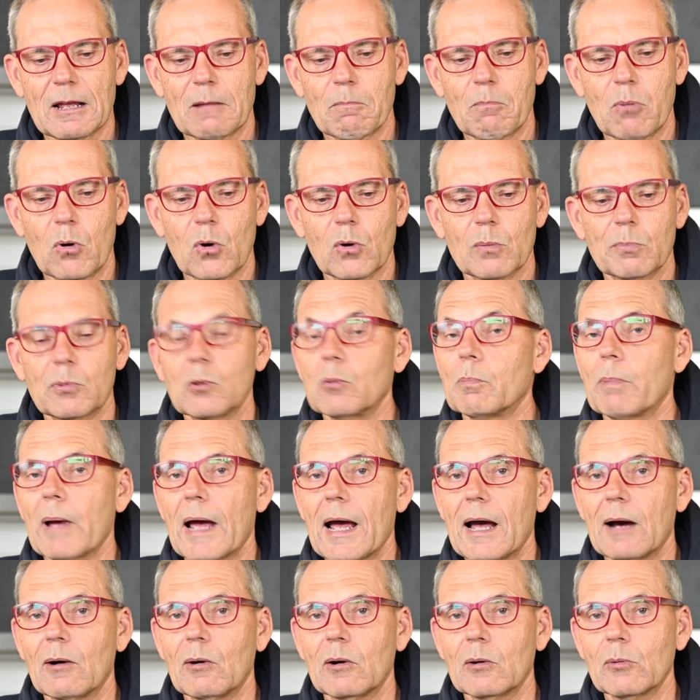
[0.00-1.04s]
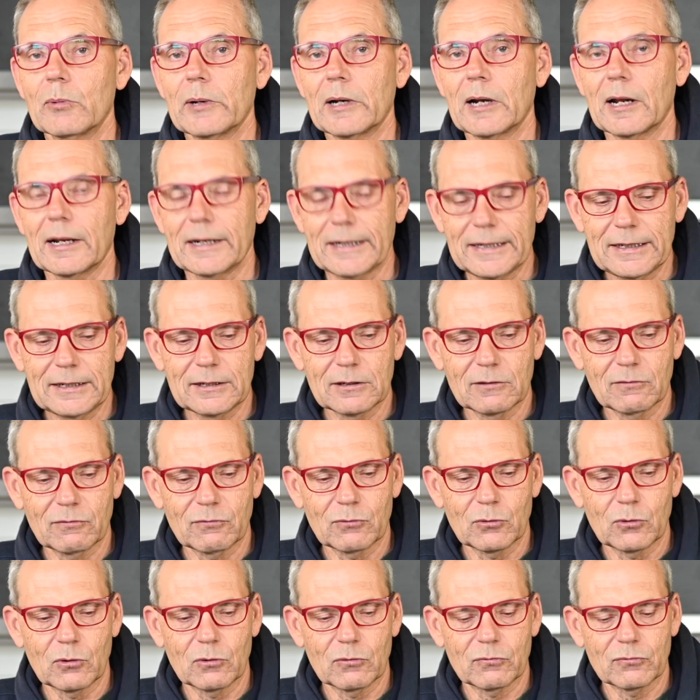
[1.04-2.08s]
portable power when I need it
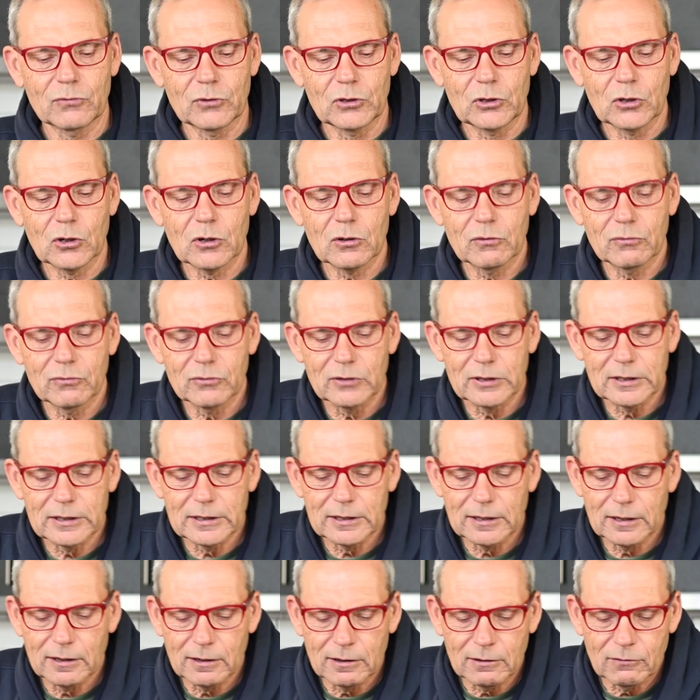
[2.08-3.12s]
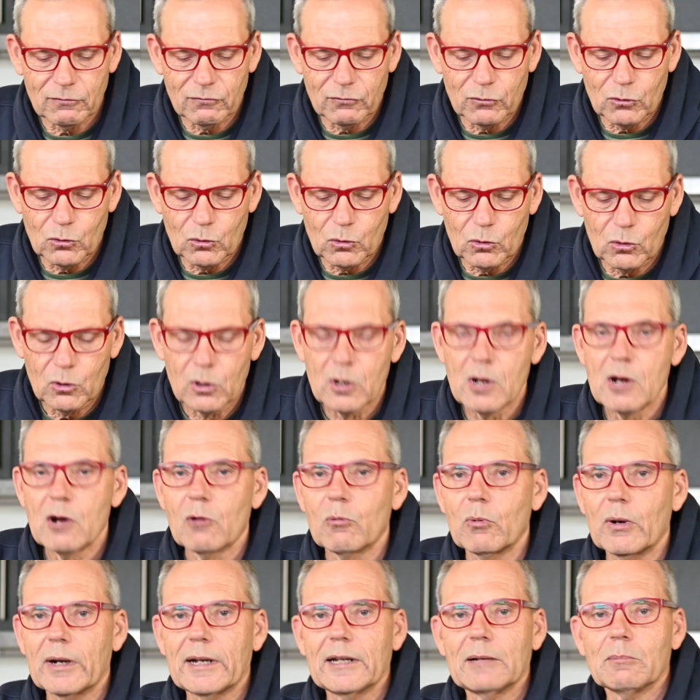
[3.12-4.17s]
for photography and for
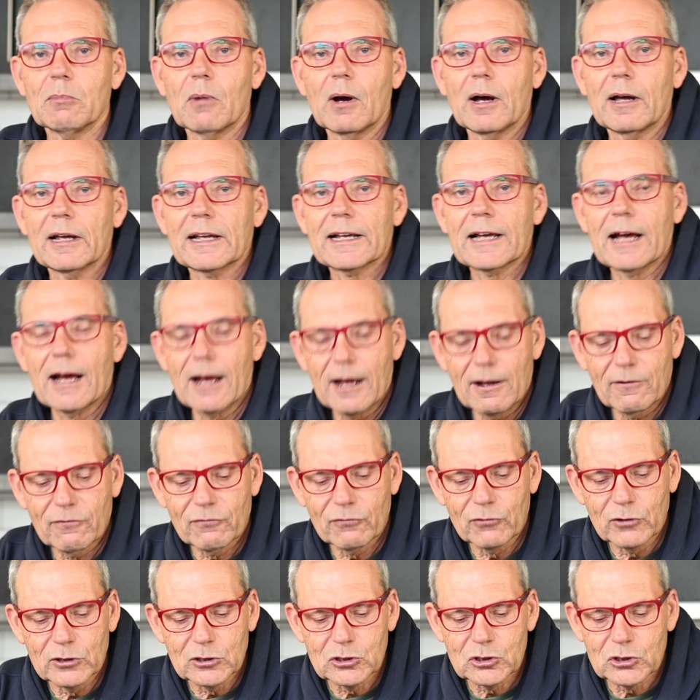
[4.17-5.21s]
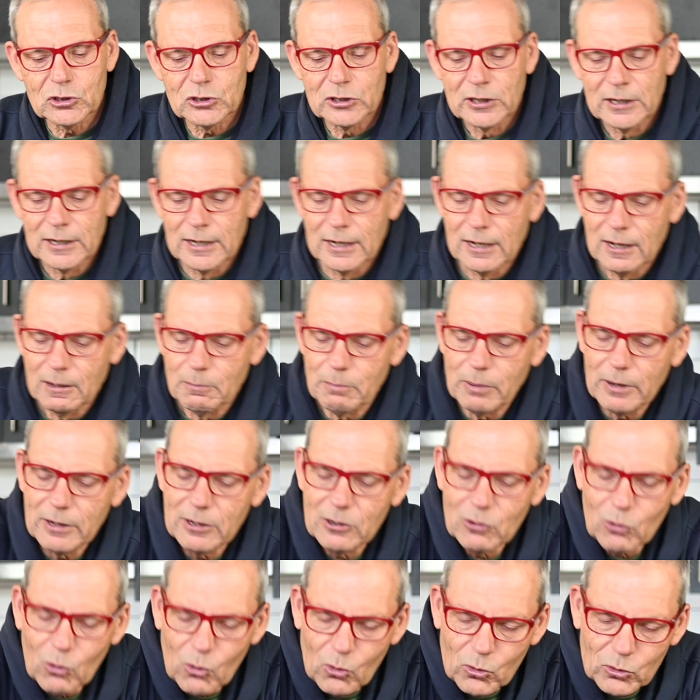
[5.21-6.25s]
running my car fridge, but
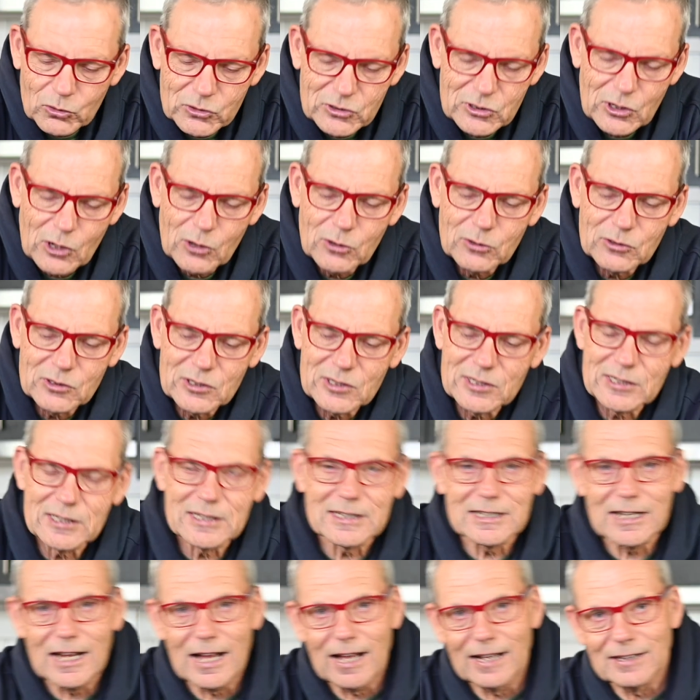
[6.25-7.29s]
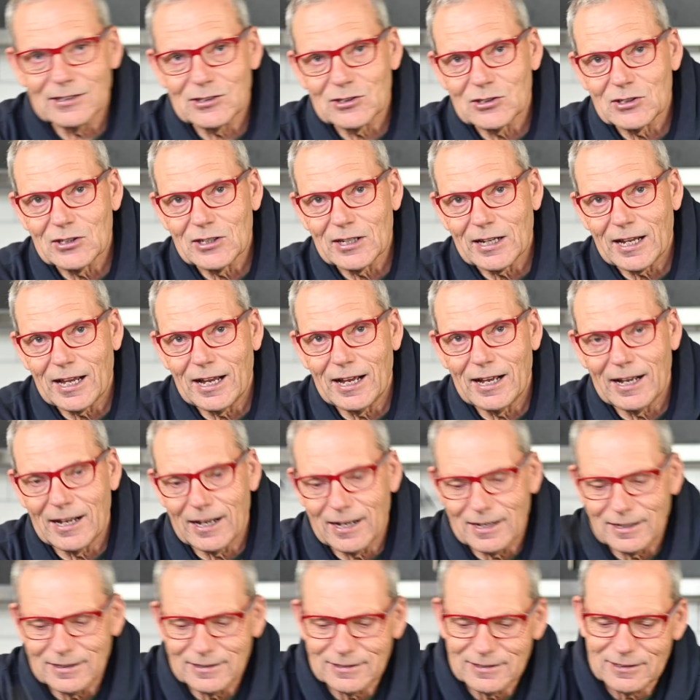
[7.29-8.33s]
it also starts the
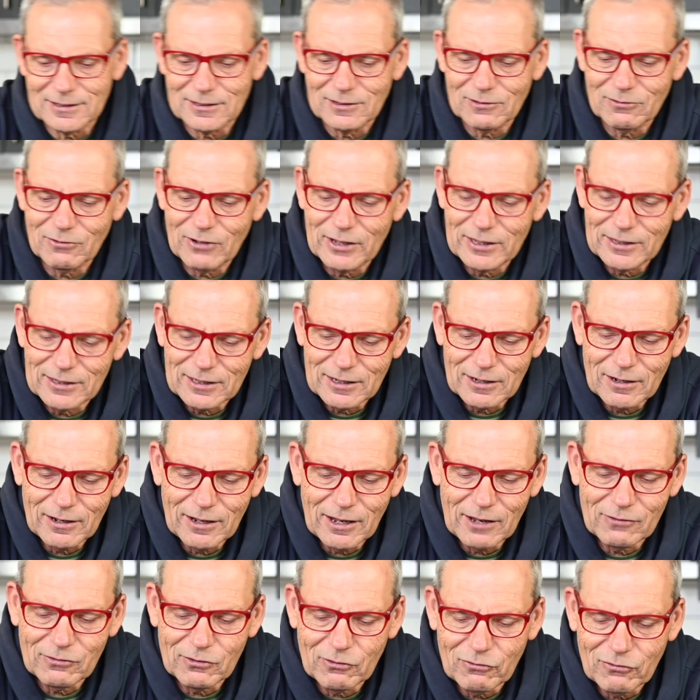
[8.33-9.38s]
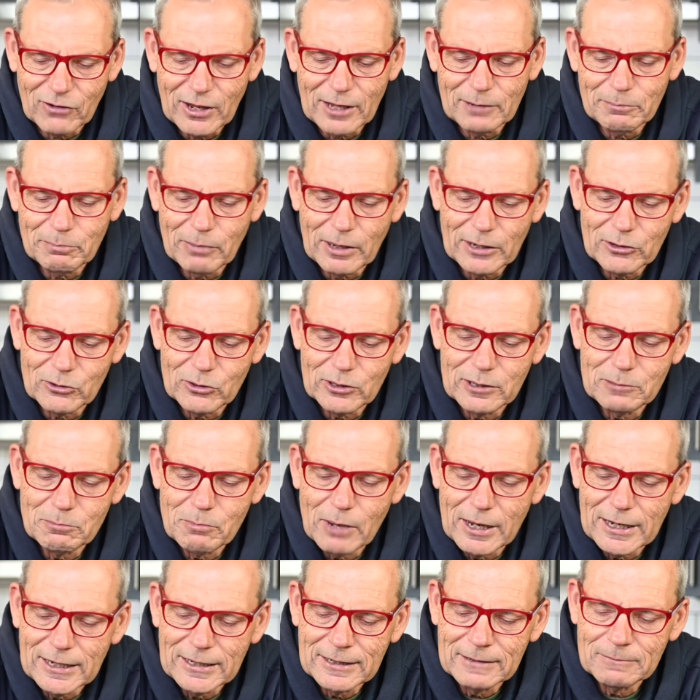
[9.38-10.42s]
car in the event that I have a flat battery,
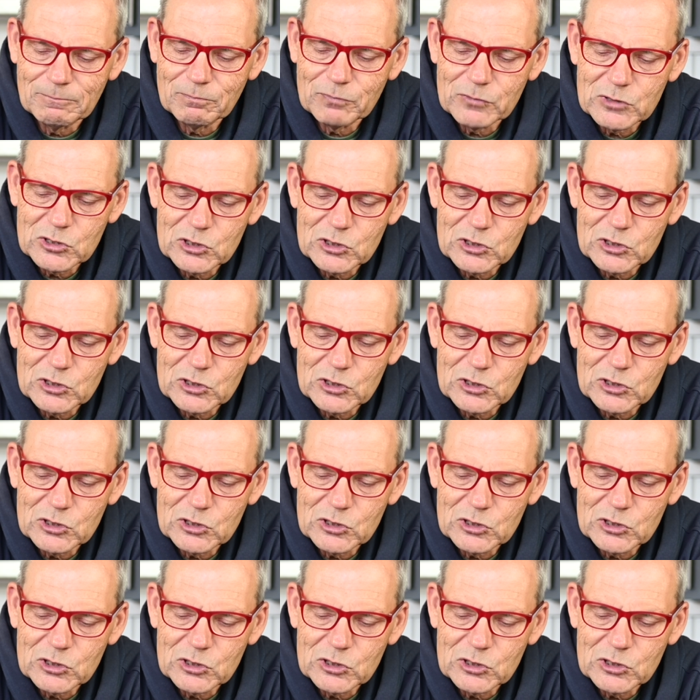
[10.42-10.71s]
main